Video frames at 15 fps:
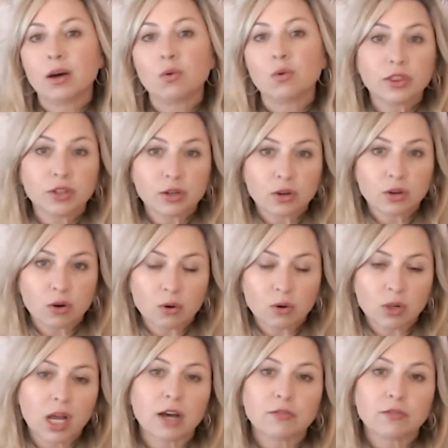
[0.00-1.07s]
with the
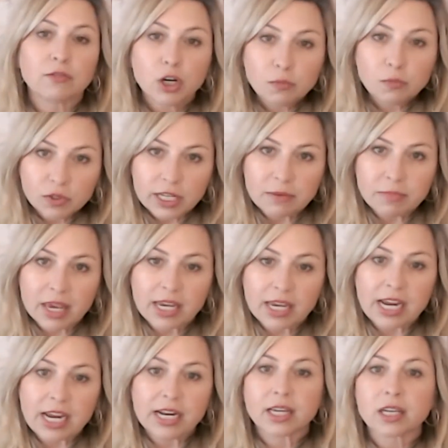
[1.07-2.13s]
goal of hopefully
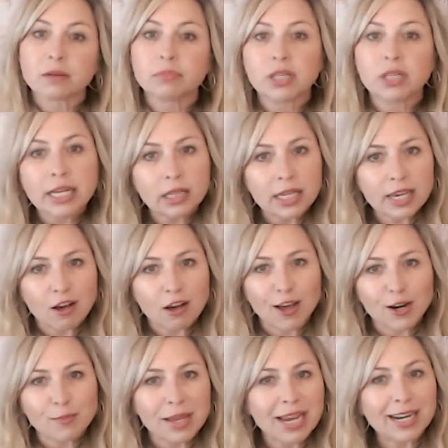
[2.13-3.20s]
making it completely
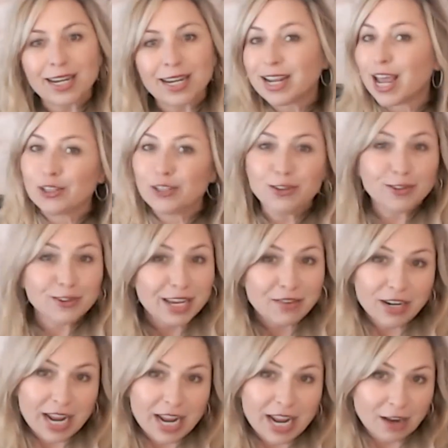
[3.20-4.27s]
automated and you don't
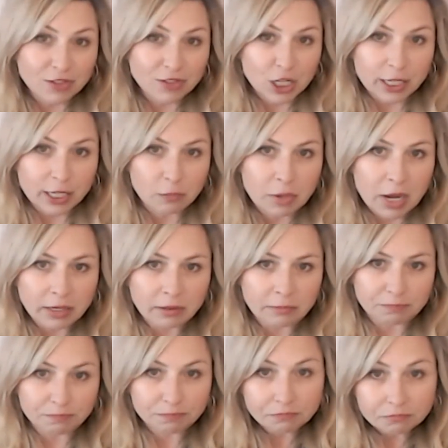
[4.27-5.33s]
even have to click a
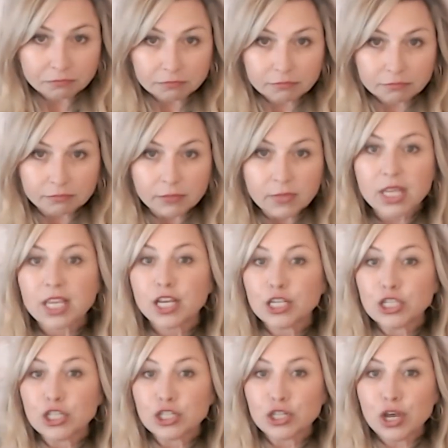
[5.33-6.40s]
button.
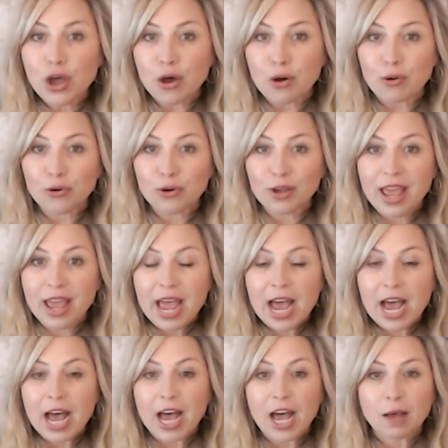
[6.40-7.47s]
So,
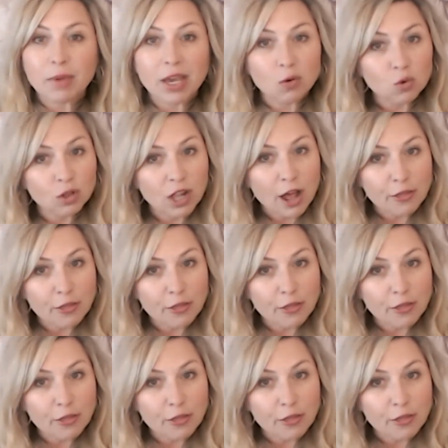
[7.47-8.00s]
and we'll